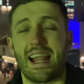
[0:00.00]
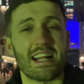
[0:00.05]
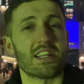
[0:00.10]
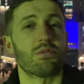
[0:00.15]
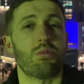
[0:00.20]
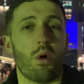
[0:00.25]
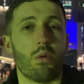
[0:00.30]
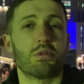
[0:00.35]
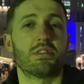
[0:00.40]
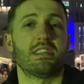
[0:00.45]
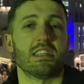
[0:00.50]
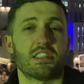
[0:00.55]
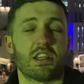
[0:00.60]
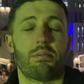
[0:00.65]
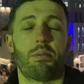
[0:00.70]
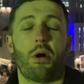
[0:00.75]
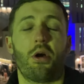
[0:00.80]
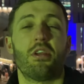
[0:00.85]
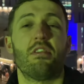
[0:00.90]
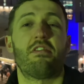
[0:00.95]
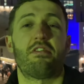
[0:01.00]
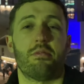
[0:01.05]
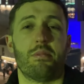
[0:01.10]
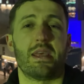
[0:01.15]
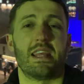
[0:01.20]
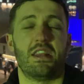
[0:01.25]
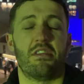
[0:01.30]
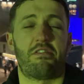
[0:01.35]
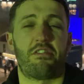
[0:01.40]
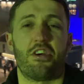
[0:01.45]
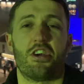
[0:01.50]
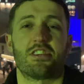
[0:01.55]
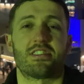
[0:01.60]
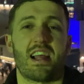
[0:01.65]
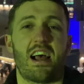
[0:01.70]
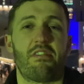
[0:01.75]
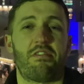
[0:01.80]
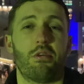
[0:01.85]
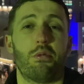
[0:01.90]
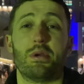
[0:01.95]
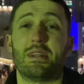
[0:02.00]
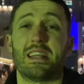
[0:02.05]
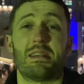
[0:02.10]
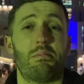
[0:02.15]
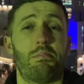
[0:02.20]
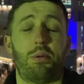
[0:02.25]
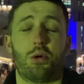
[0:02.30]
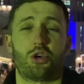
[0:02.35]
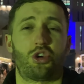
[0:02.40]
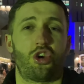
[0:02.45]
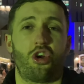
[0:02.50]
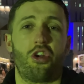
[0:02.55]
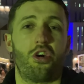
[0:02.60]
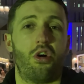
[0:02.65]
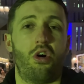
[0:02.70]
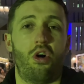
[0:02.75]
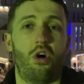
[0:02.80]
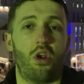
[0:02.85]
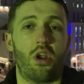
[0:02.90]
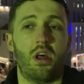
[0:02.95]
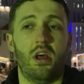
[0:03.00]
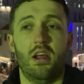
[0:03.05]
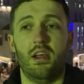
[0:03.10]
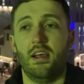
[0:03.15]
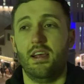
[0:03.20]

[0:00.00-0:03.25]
that's what was disappointing for me in the first half, that we didn't push on at all.